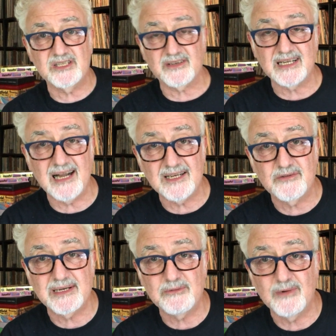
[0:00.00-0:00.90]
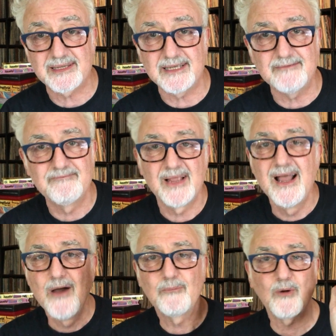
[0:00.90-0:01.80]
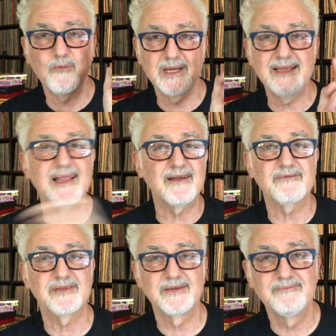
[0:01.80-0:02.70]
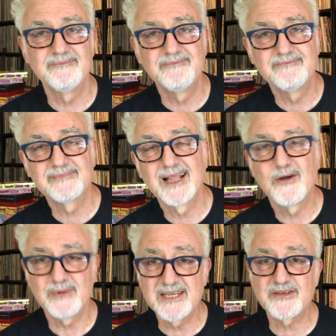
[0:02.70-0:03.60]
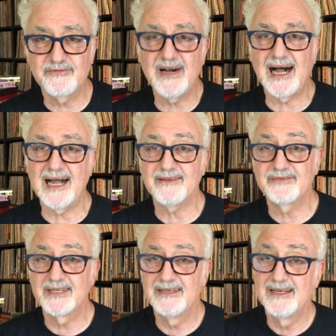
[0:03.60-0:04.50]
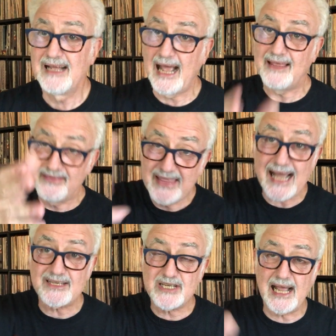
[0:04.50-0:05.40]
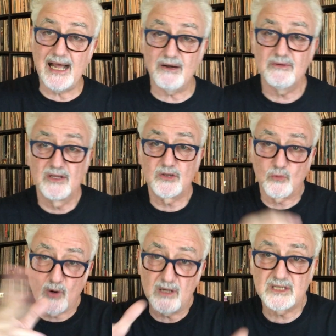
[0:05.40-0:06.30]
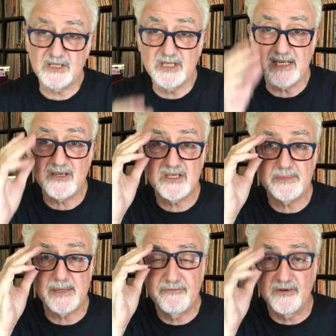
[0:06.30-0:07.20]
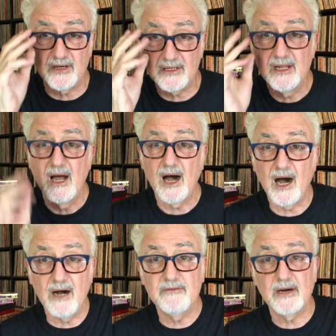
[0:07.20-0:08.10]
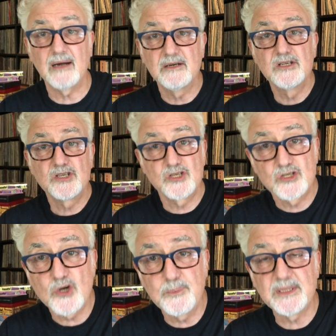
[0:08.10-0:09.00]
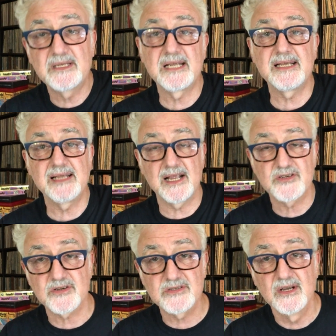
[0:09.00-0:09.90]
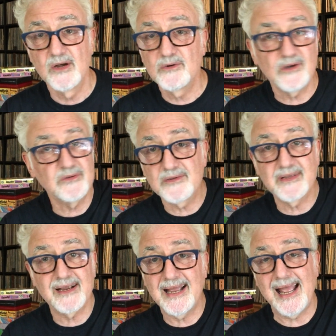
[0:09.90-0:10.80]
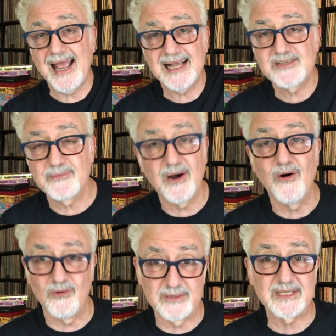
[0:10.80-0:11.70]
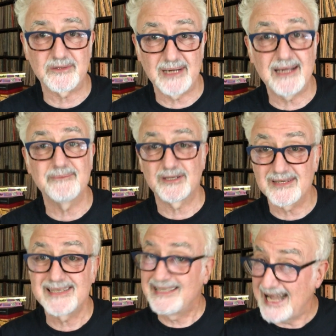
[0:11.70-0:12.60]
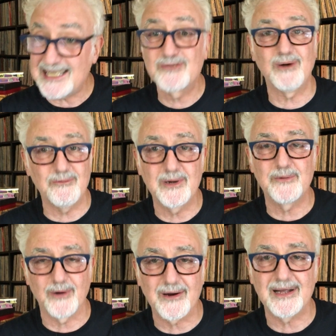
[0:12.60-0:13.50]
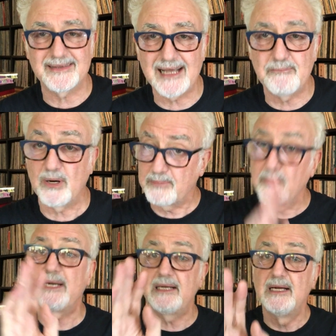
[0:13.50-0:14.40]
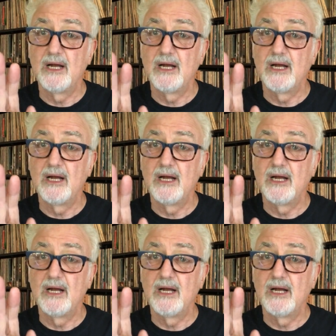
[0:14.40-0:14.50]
of concrete with it. But we lived. We survived. And that's how the world continues to be full of stupid teenagers who don't know their ass from a hole in the ground, because that's what we were at that point. But we